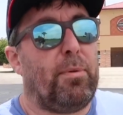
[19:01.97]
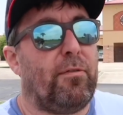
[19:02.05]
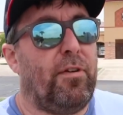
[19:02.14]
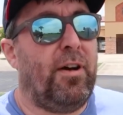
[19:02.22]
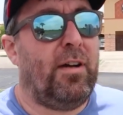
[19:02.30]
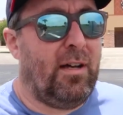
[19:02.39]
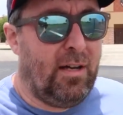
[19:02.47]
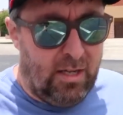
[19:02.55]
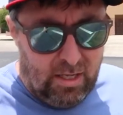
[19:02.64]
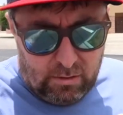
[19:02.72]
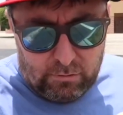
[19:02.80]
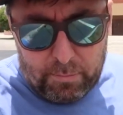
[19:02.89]
of
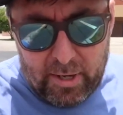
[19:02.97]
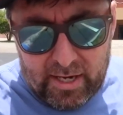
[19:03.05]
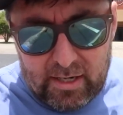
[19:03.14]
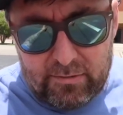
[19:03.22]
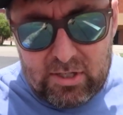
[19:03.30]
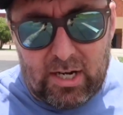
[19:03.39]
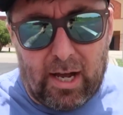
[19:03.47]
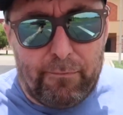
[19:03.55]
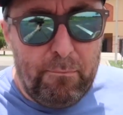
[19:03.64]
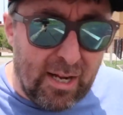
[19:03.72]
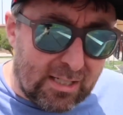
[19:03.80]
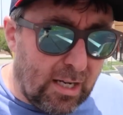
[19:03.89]
repetitive stuff.
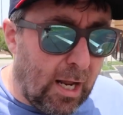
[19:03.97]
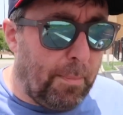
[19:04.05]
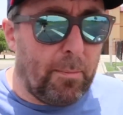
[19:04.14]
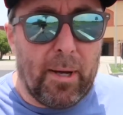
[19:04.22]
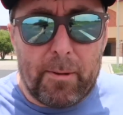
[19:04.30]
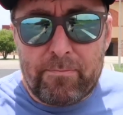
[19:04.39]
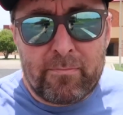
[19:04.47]
Mix it up a bit.